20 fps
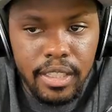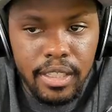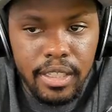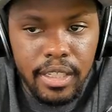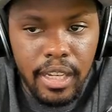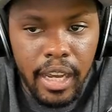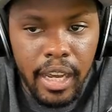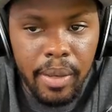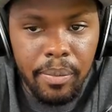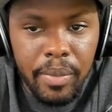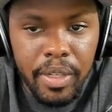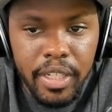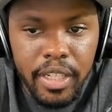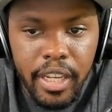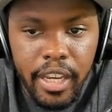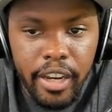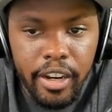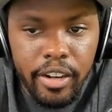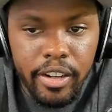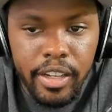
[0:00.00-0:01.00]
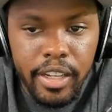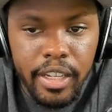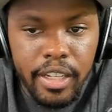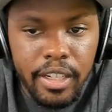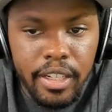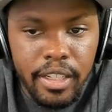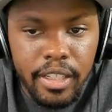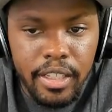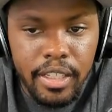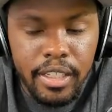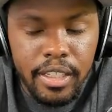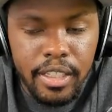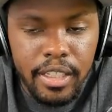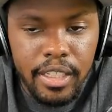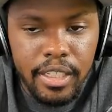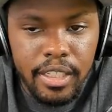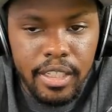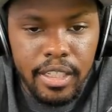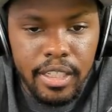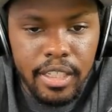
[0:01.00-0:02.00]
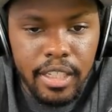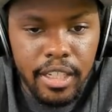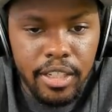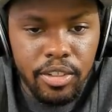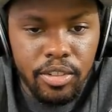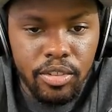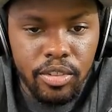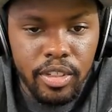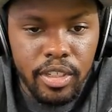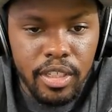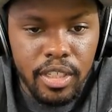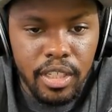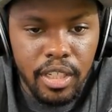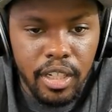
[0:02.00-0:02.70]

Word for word: Diamond Kerrigan and this Hendricks,